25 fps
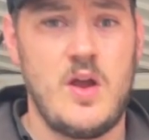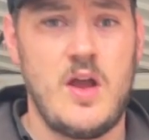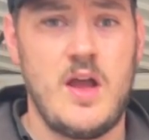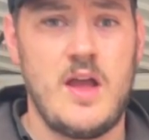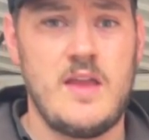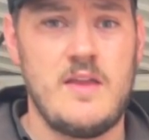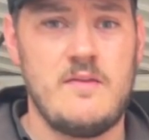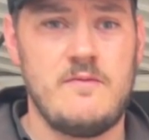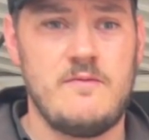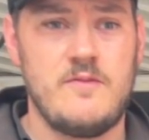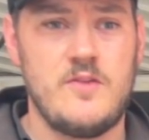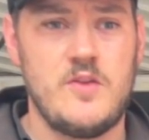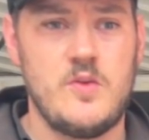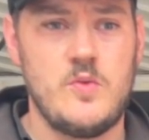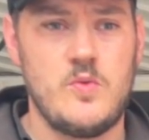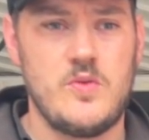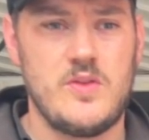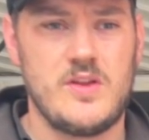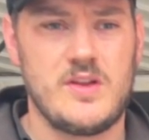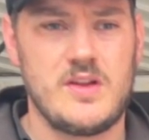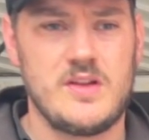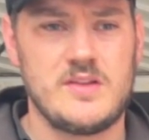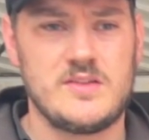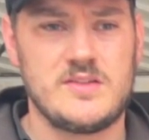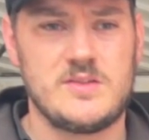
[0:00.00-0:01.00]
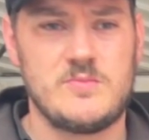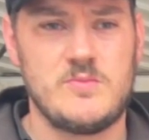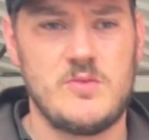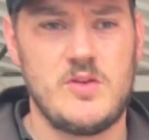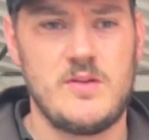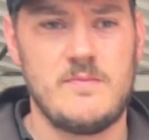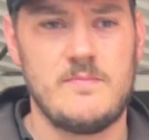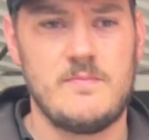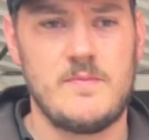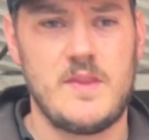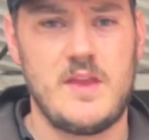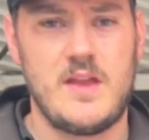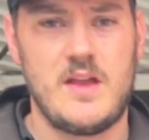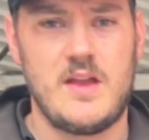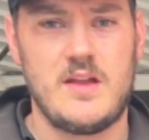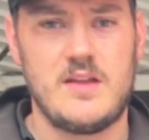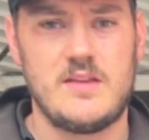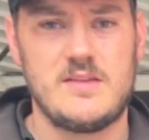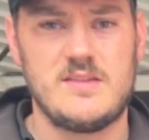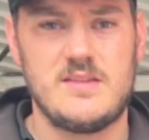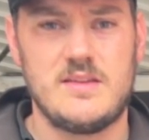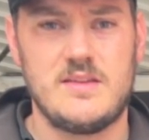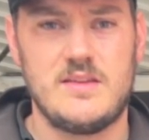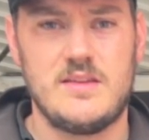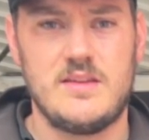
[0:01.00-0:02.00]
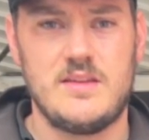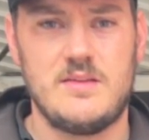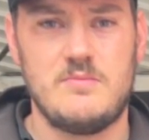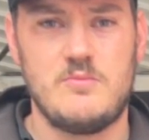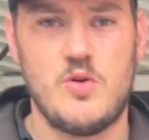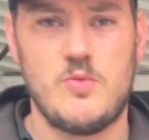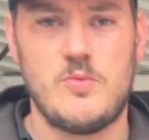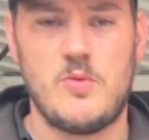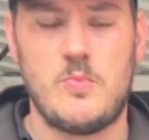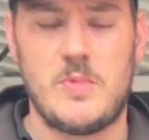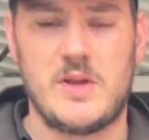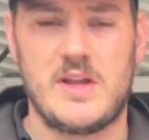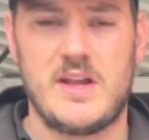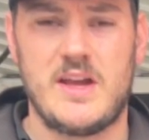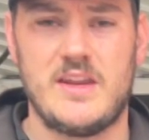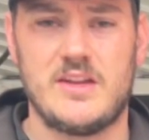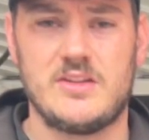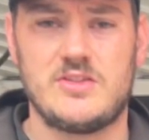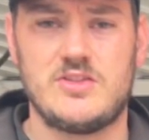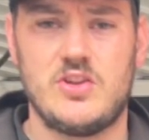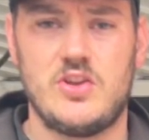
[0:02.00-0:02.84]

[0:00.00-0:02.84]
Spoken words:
If you were the customer and the mobile mechanic